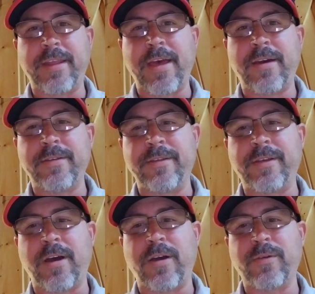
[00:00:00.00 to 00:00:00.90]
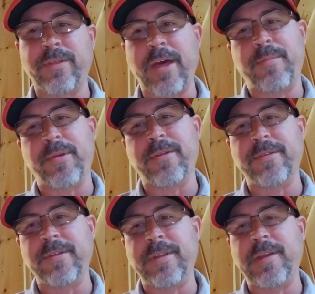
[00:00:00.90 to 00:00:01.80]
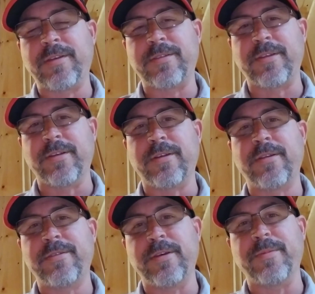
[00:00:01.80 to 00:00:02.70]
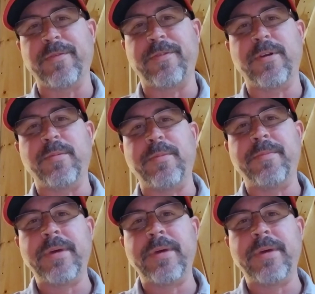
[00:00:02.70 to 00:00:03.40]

down and talked with that person, you could still learn something from them.